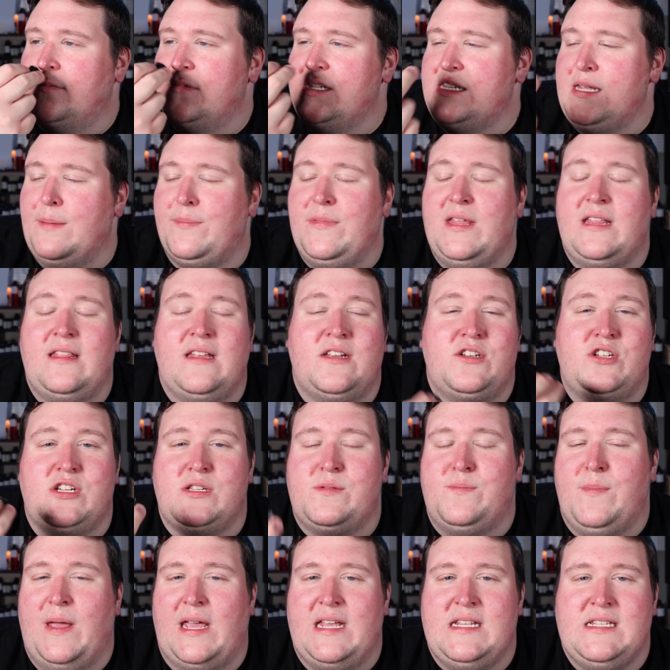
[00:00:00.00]
something that
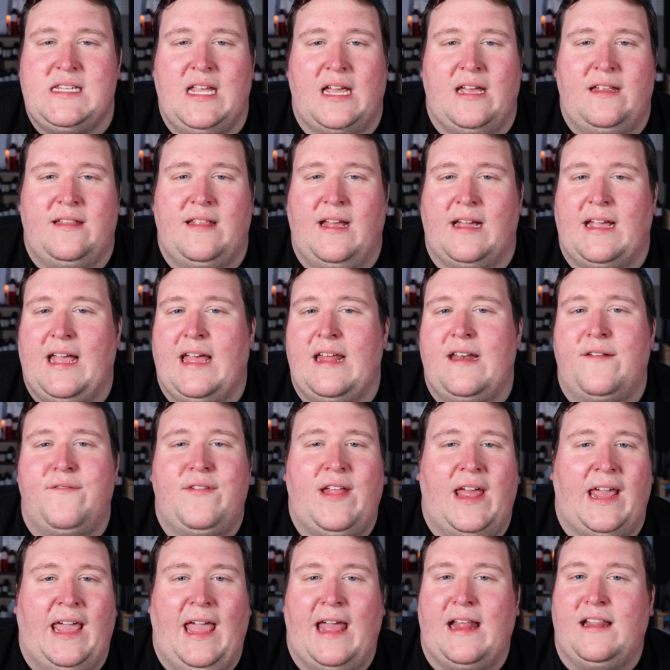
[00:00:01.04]
just makes it, that kind of
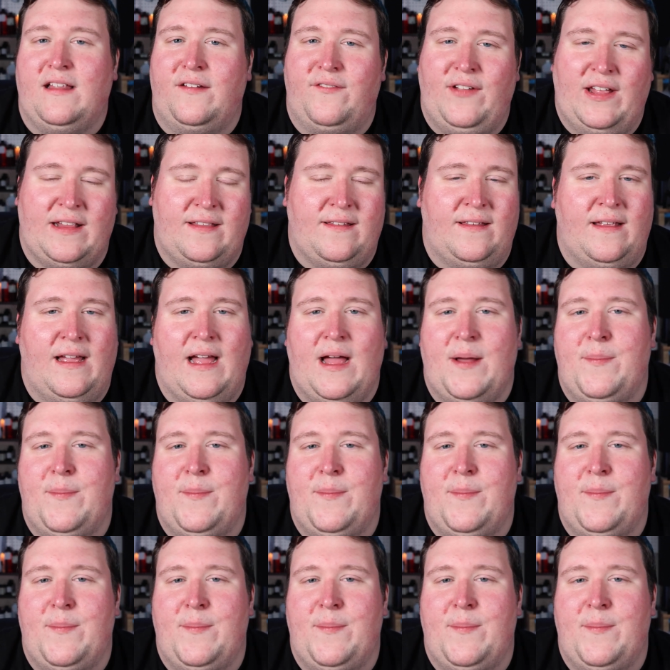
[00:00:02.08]
like elevates it